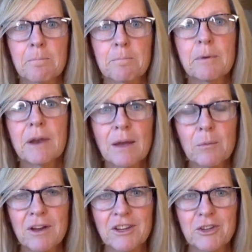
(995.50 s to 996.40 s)
But I
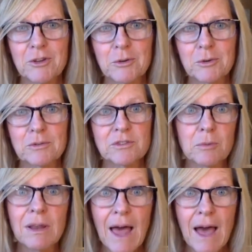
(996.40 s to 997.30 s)
want you
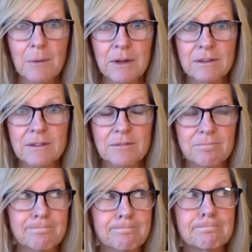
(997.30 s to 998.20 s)
to allow it,
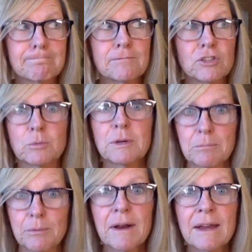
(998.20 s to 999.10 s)
to
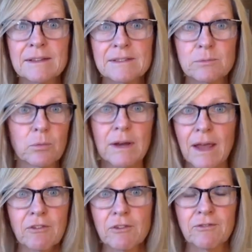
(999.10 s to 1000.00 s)
embrace
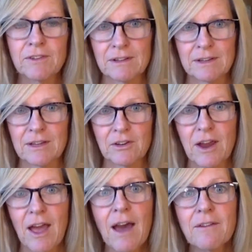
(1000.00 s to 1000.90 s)
whatever feeling you're
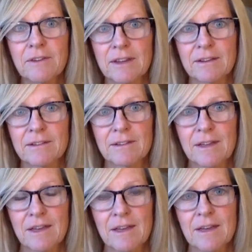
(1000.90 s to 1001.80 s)
having.
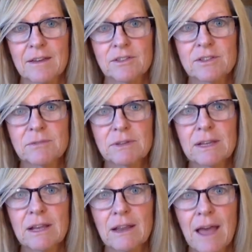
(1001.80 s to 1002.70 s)
Just really
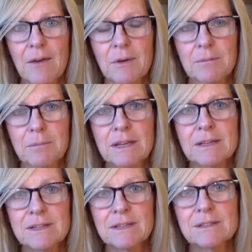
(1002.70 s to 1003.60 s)
allow it,
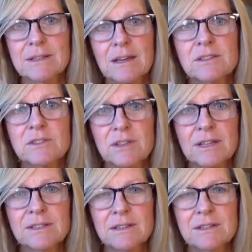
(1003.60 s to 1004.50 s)
because it's
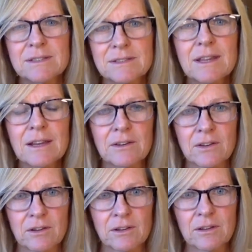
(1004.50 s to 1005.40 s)
a
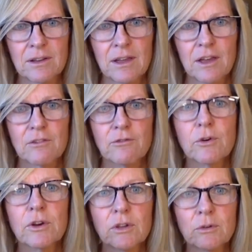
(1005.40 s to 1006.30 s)
signal
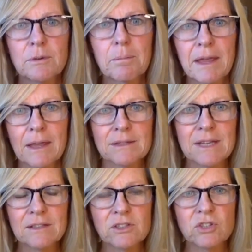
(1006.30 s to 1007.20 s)
for you to pay
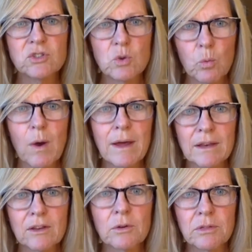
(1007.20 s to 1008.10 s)
attention to what
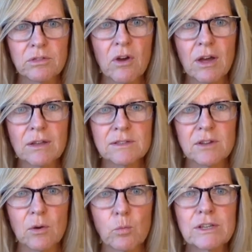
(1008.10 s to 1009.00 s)
your thoughts
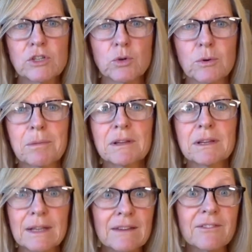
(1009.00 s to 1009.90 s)
are, what you're
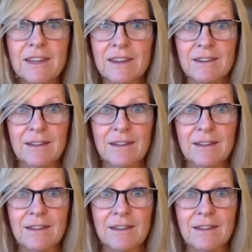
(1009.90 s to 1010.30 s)
believing.